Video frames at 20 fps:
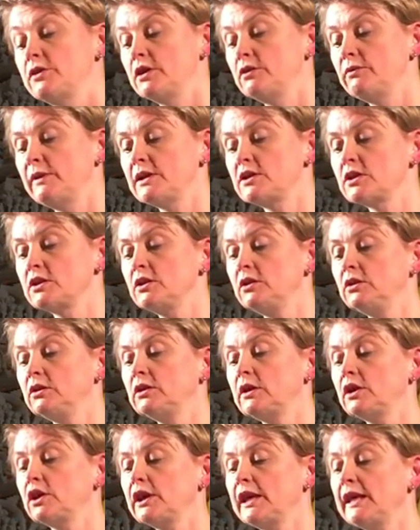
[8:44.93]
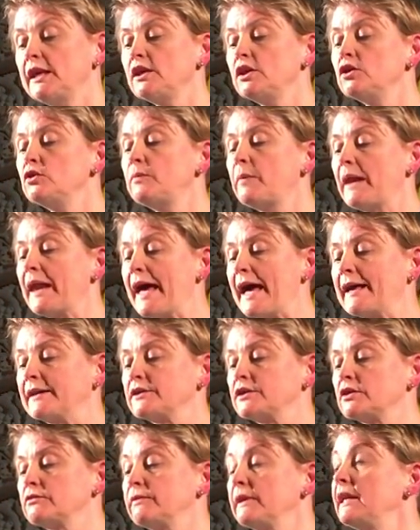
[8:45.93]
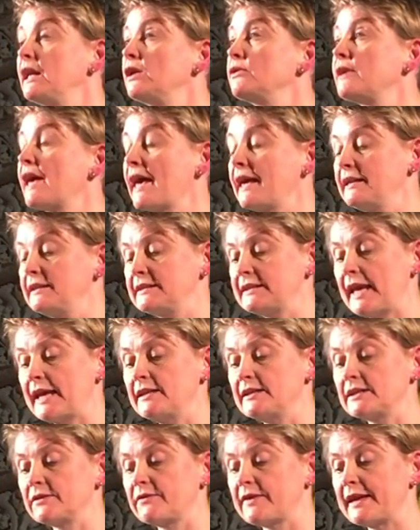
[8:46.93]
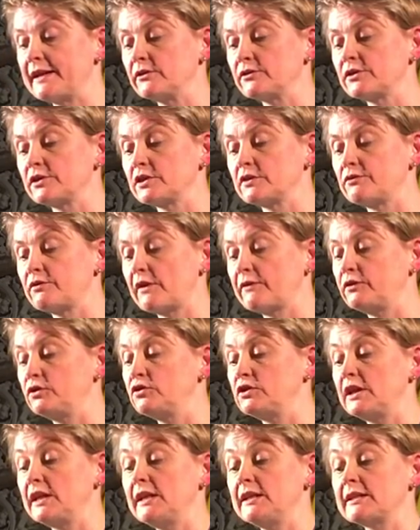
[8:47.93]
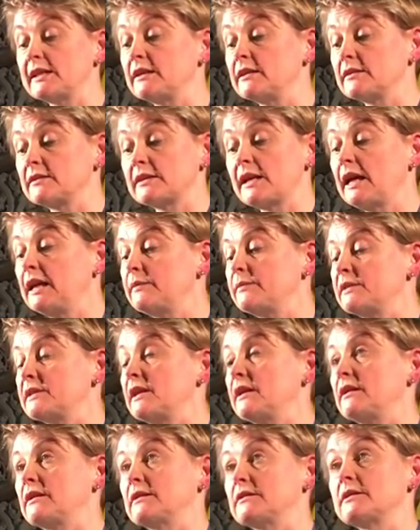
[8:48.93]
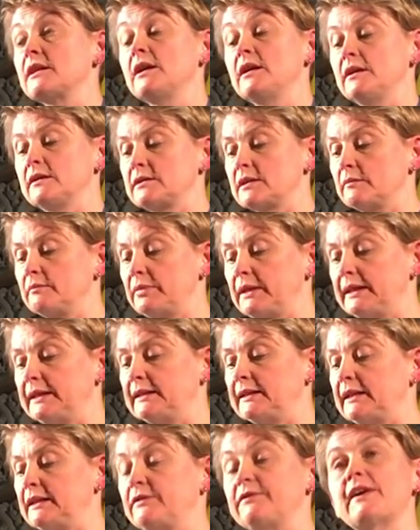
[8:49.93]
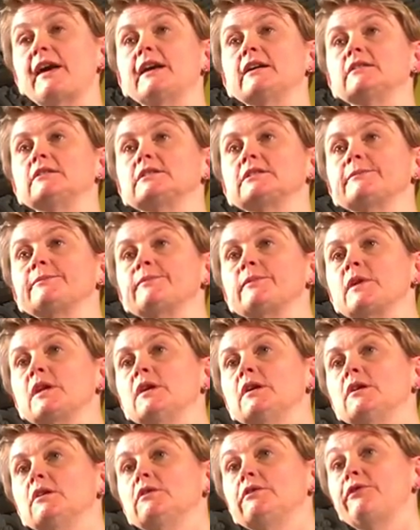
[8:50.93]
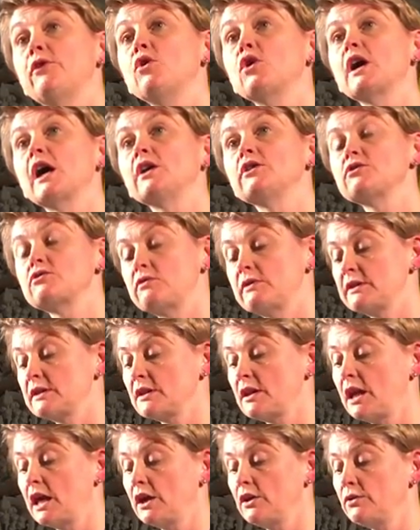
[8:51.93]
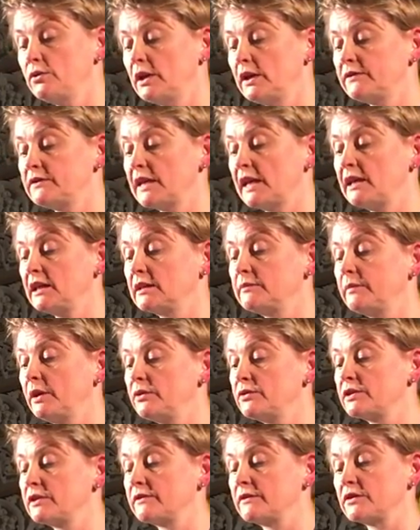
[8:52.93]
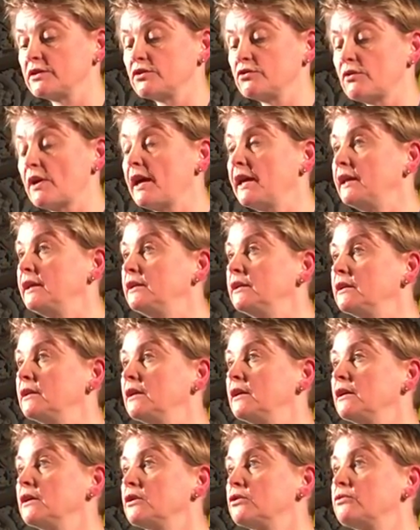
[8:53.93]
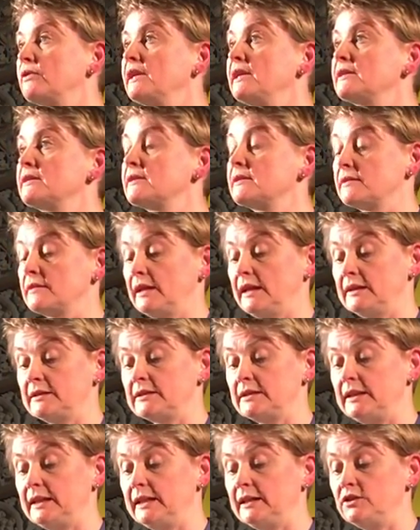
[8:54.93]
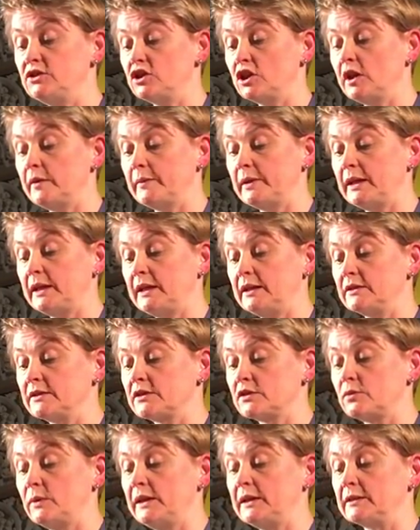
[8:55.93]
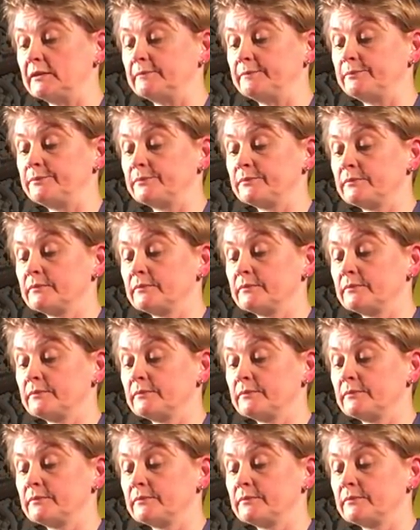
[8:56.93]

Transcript: the original EU plan to relocate tens of thousands of refugees and asylum seekers has completely failed. Four countries alone have taken most of the strain, Greece, Italy, Germany and Sweden.